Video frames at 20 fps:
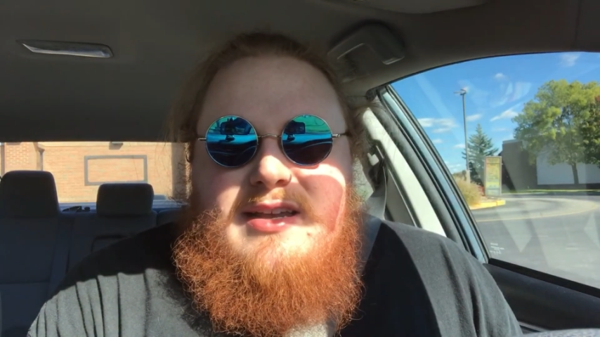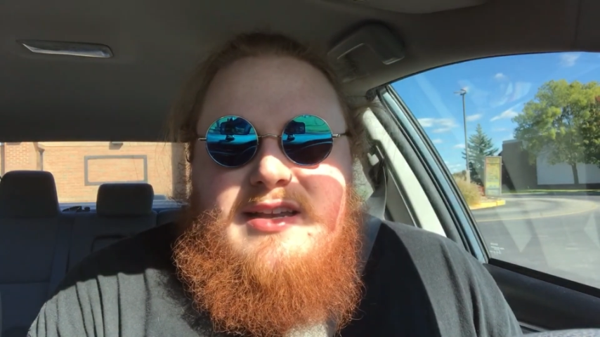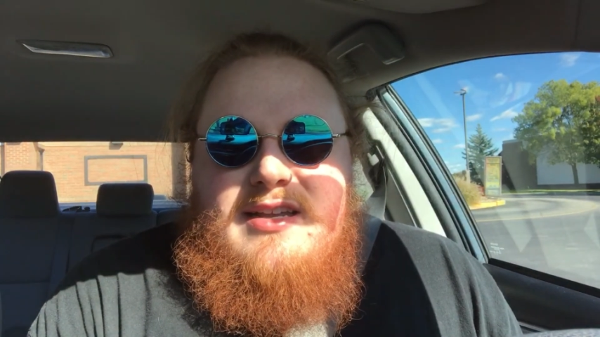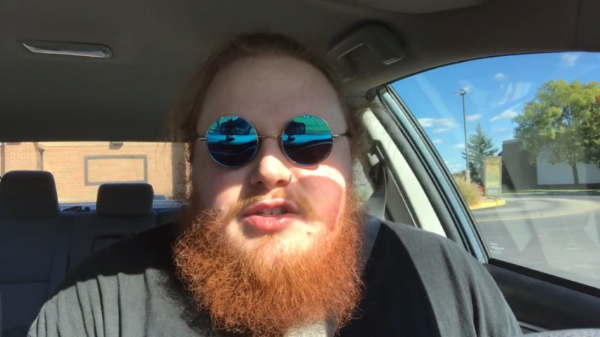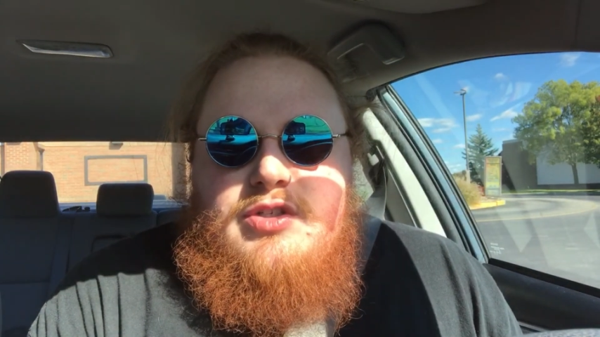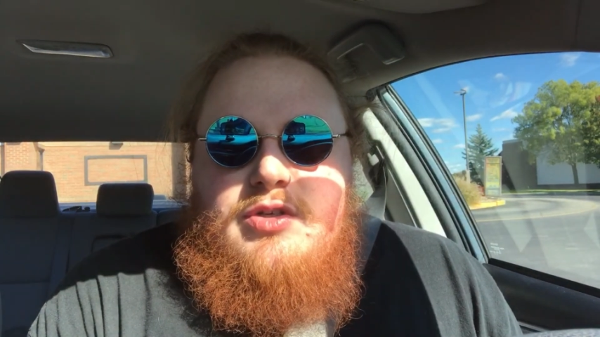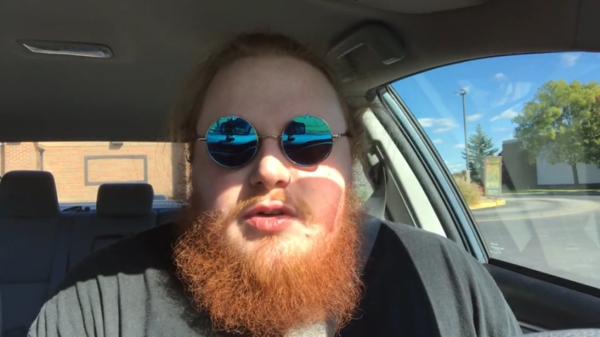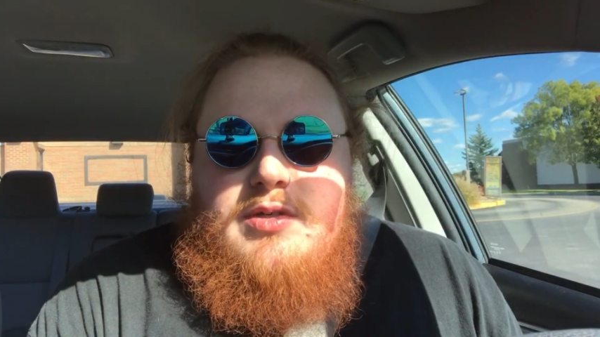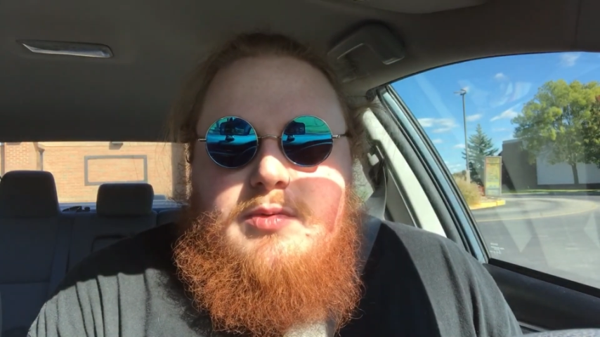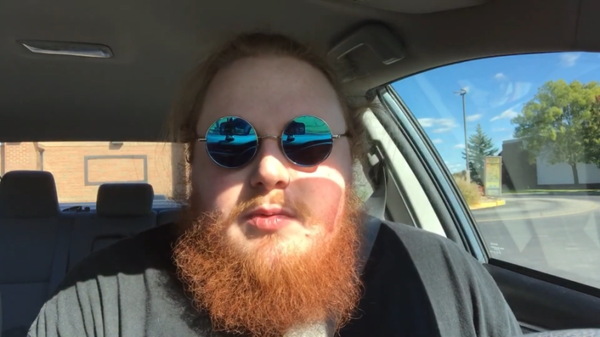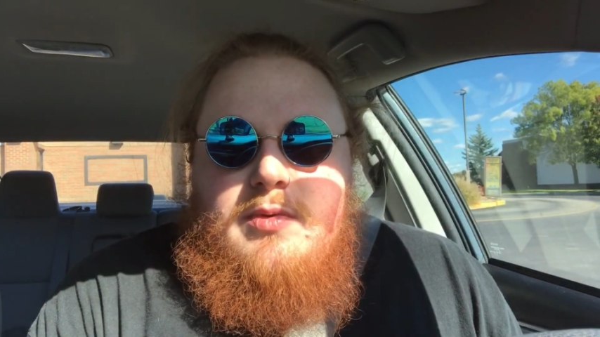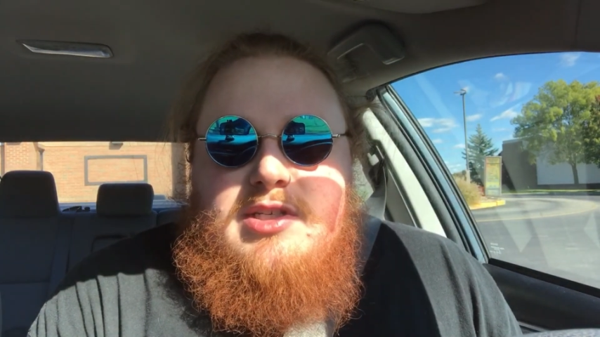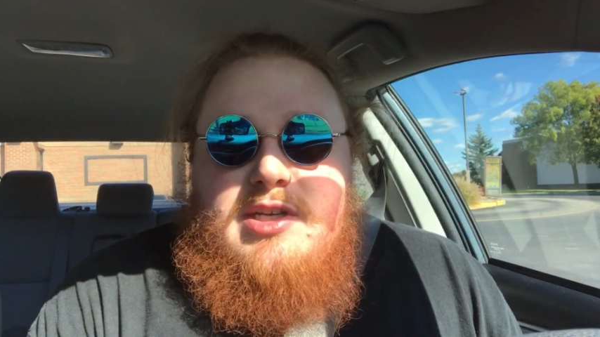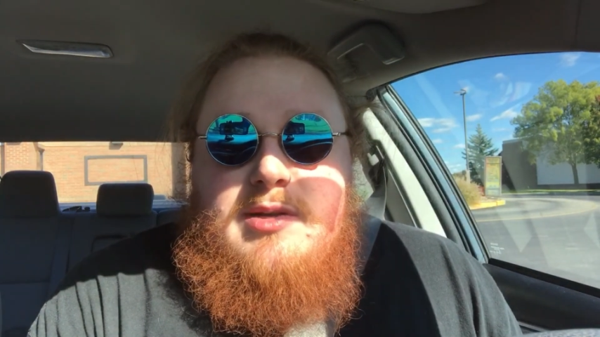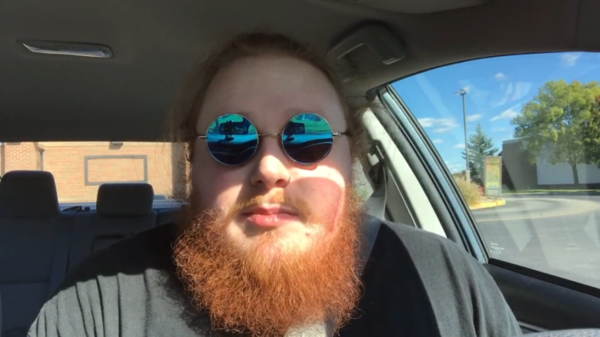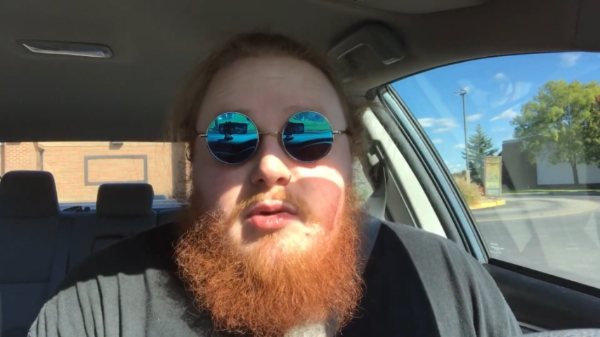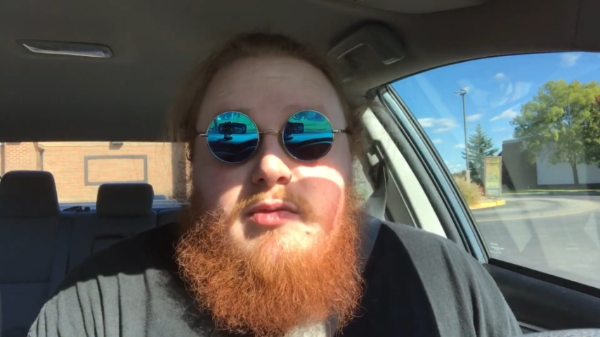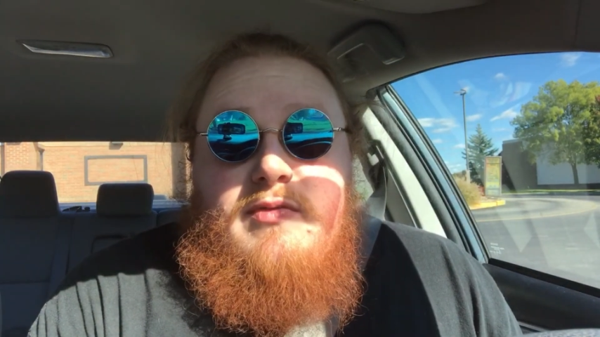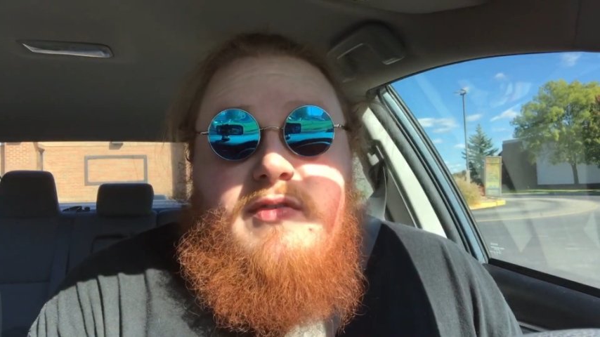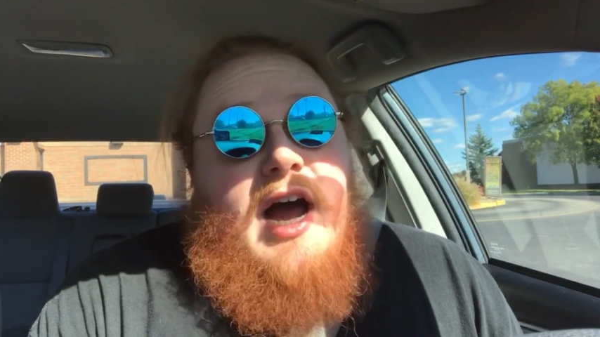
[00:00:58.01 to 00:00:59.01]
Kids' Choice Awards
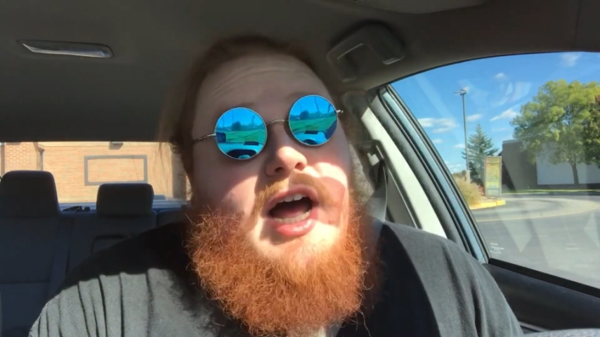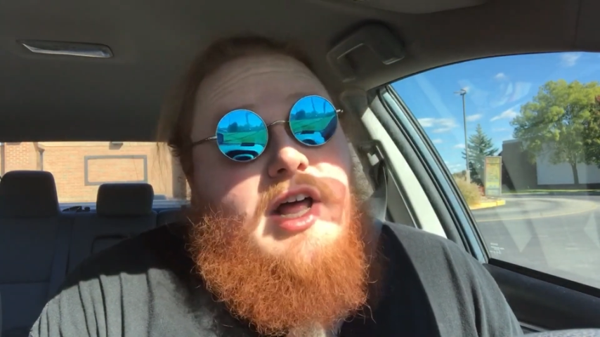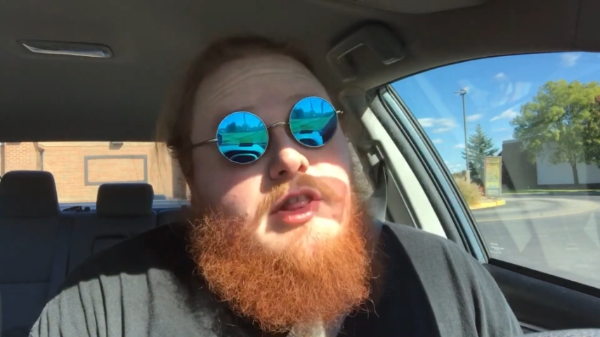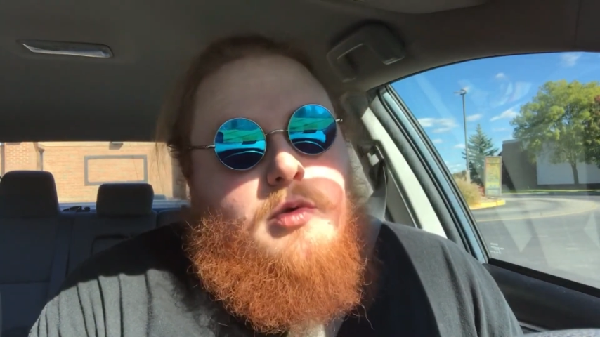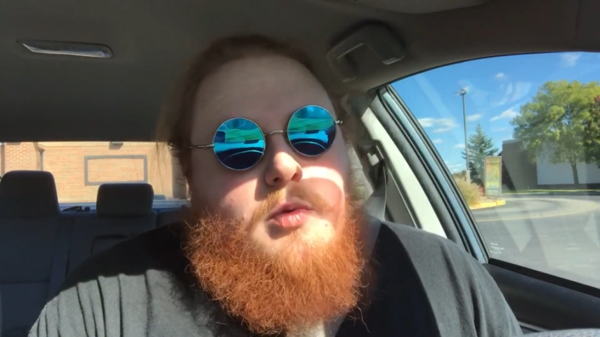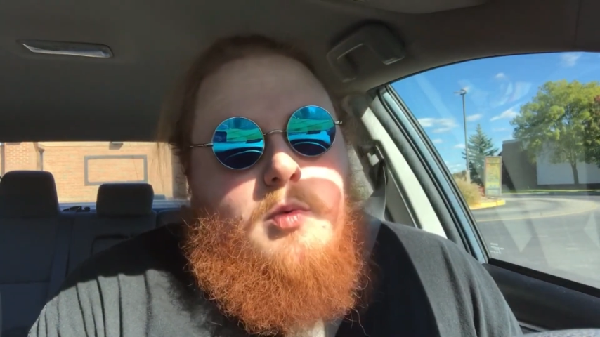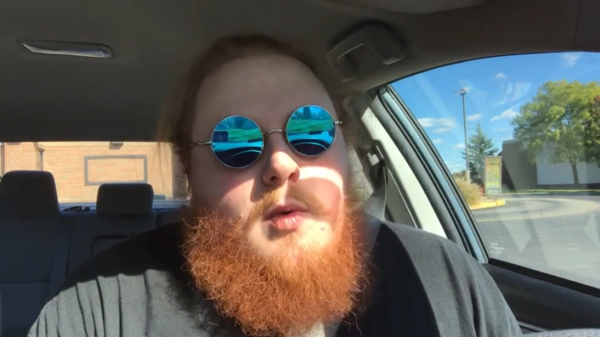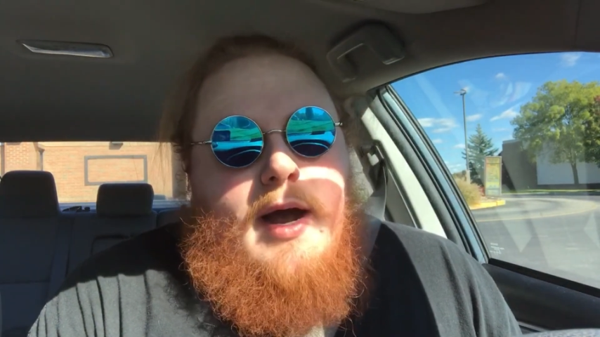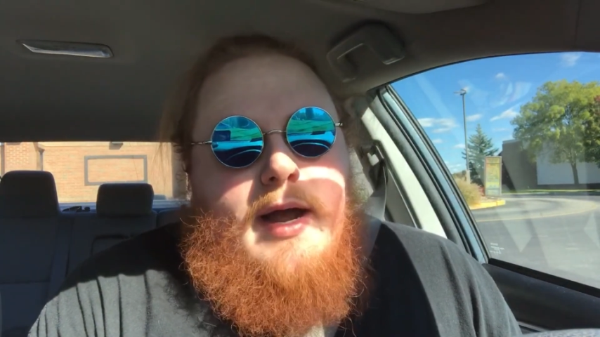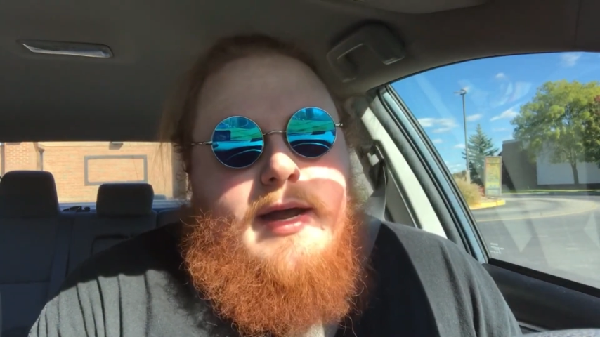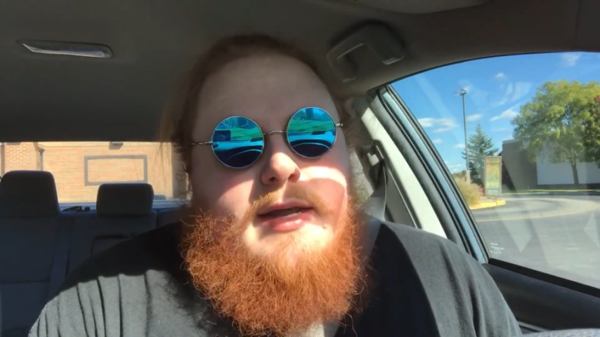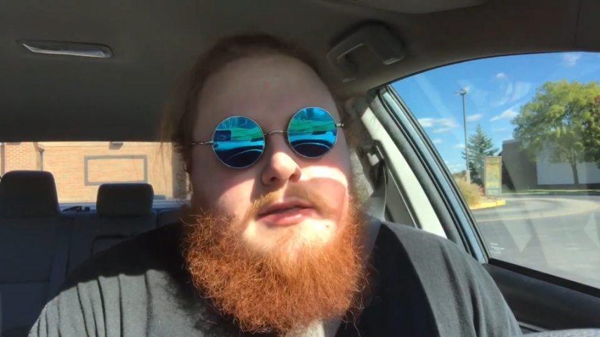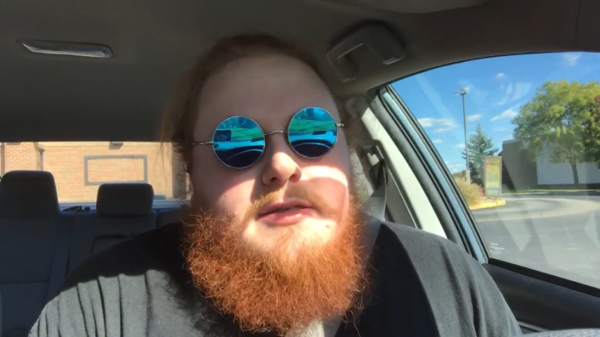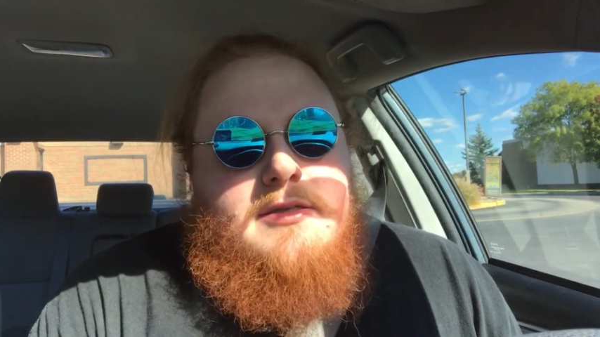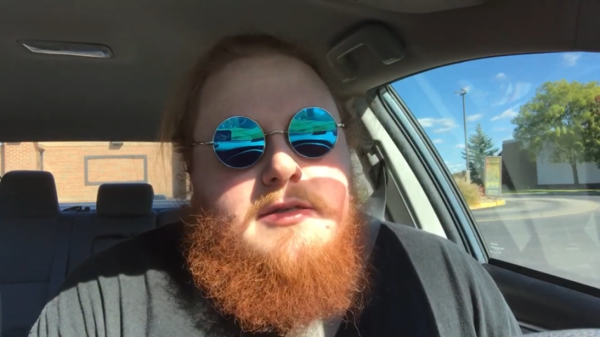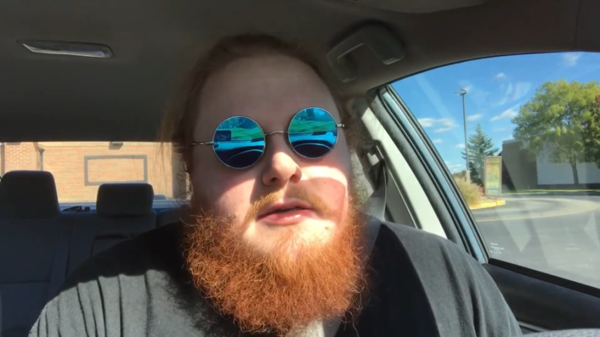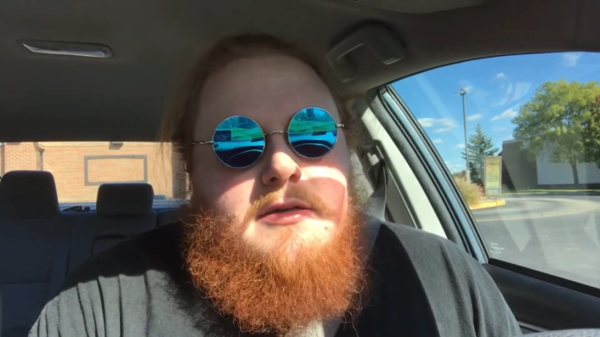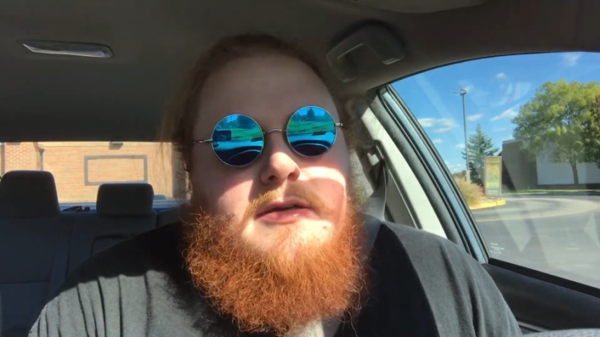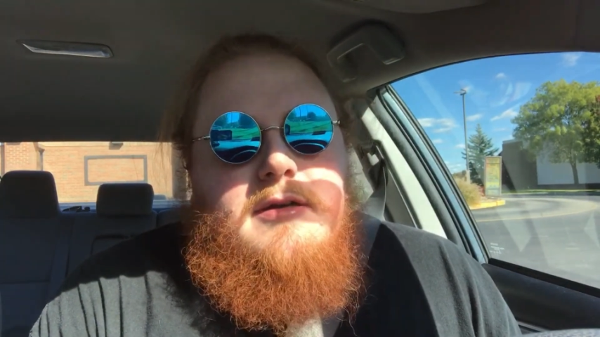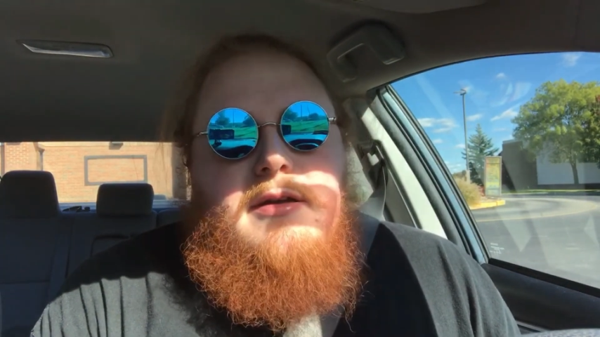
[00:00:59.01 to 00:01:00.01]
can prove otherwise.